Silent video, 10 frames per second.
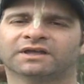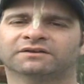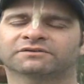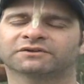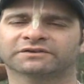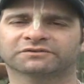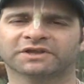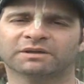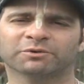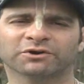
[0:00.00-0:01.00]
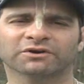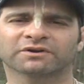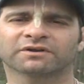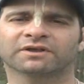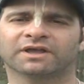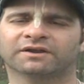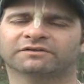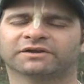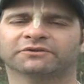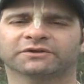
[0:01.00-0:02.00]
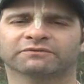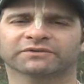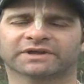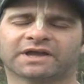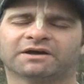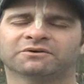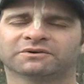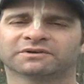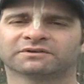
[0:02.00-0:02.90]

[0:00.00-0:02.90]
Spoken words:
and it's less labor, and it's healthier for the cow.